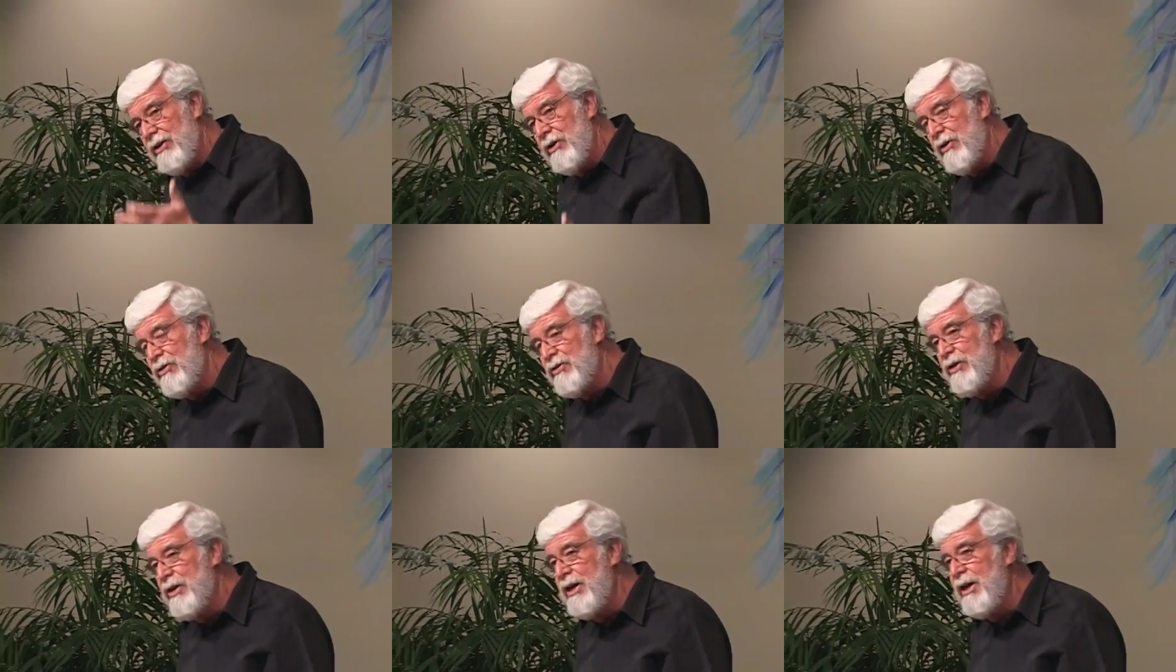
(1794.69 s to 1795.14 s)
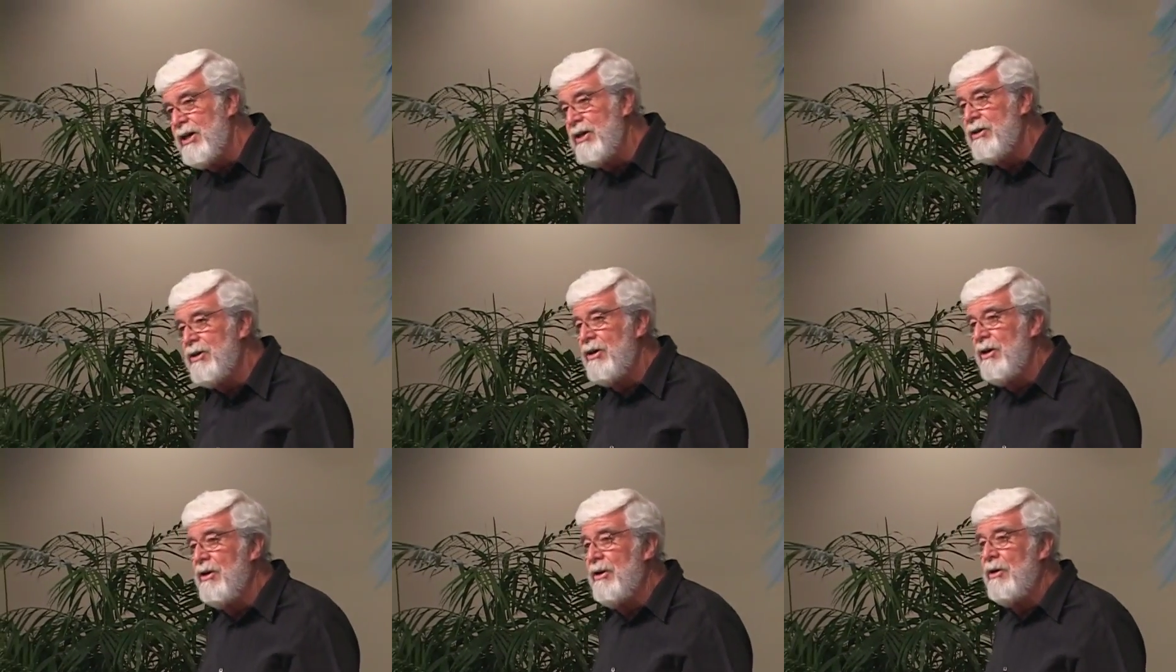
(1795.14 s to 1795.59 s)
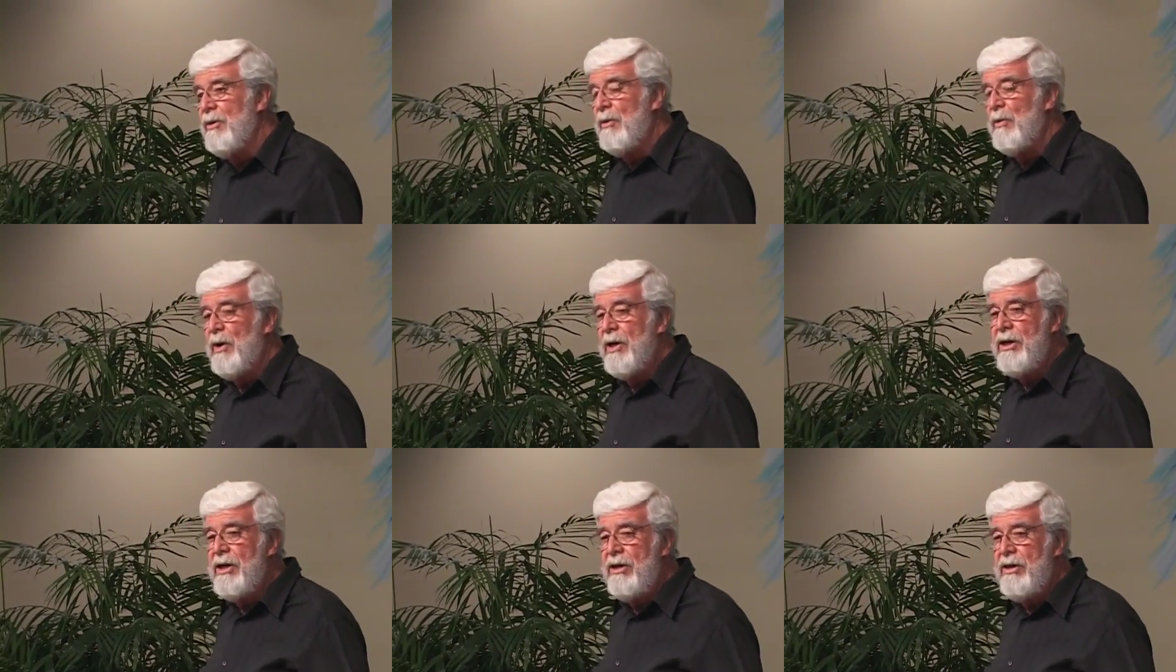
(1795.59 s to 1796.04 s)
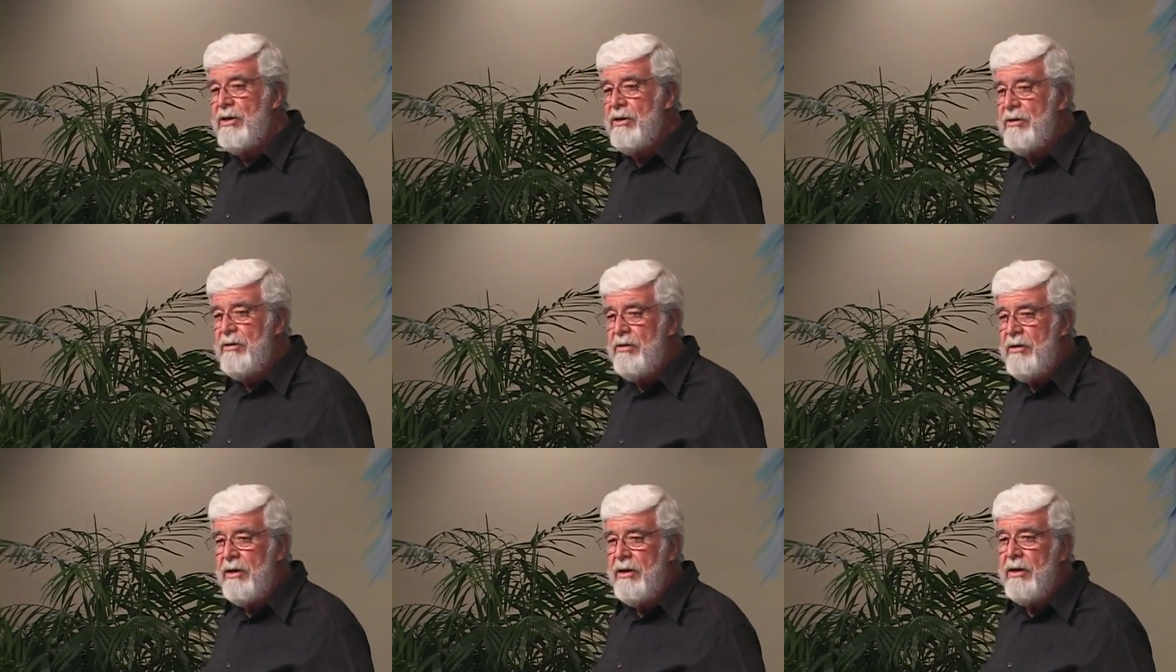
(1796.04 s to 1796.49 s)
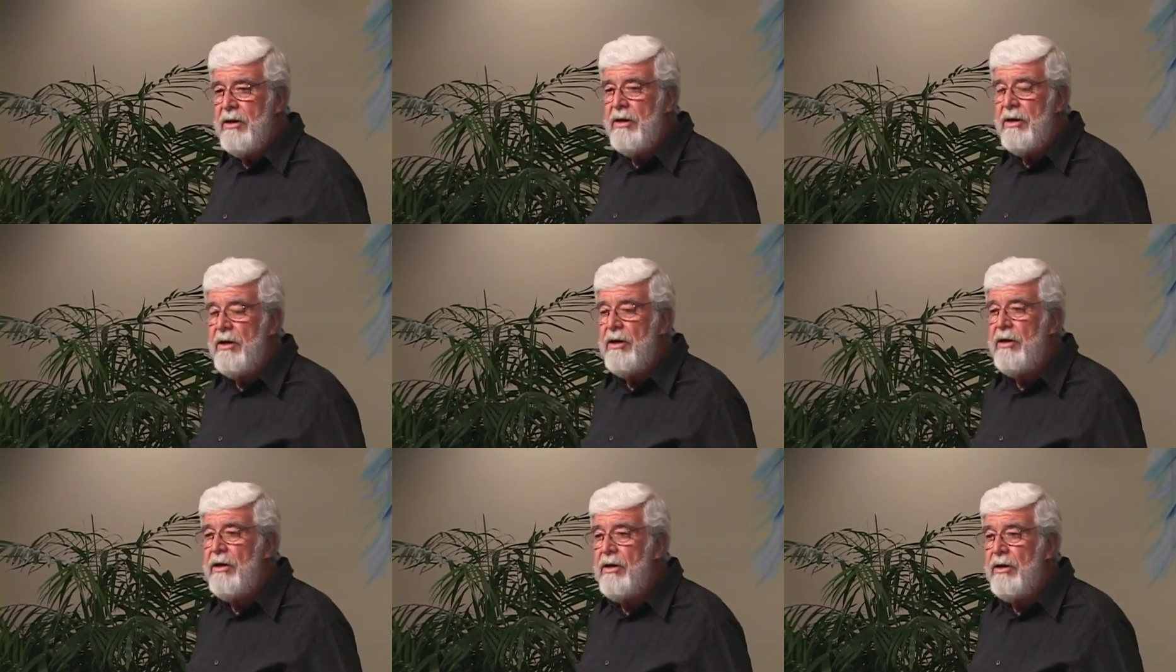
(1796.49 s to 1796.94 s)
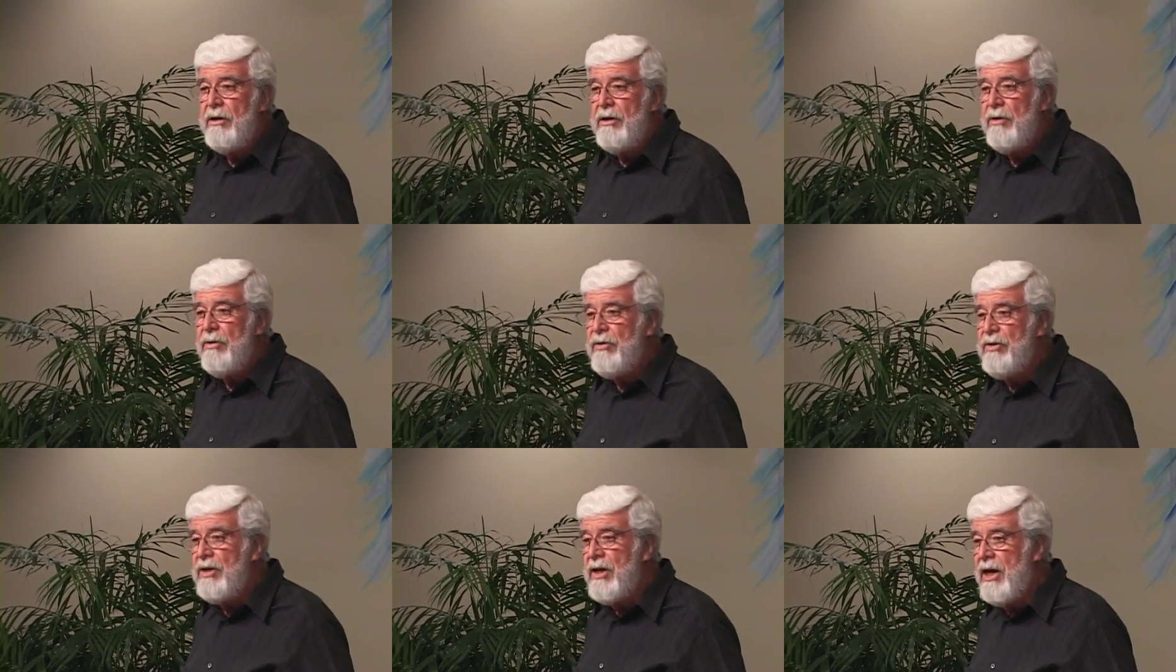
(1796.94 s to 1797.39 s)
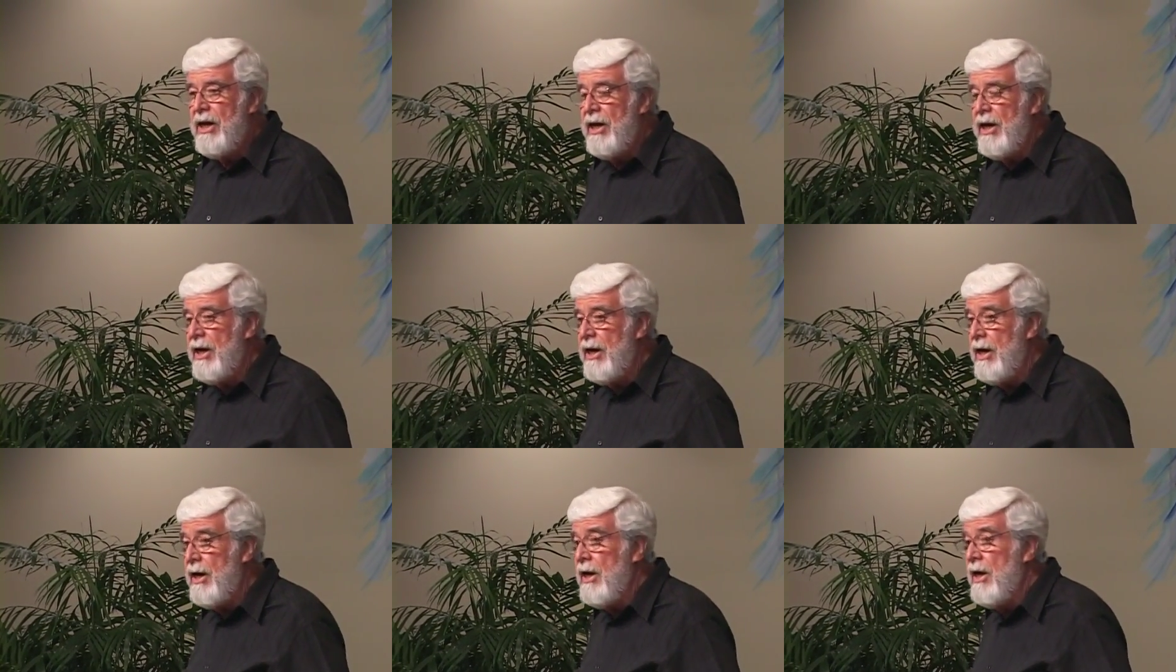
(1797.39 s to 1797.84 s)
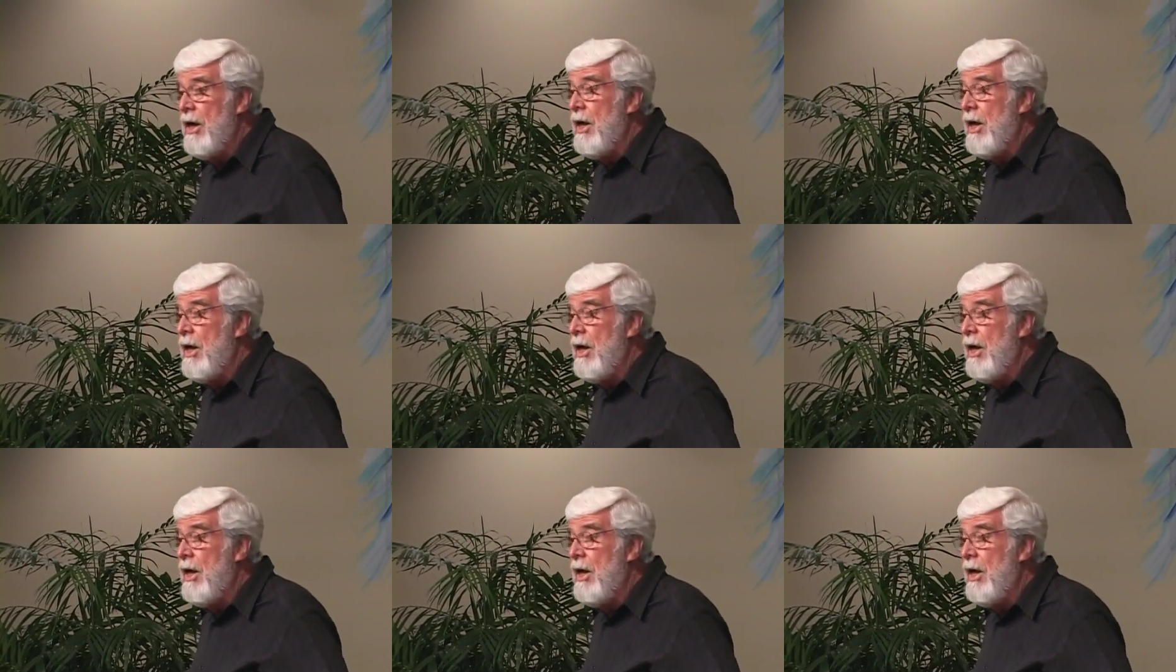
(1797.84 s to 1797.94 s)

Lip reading: those things, what do? You say,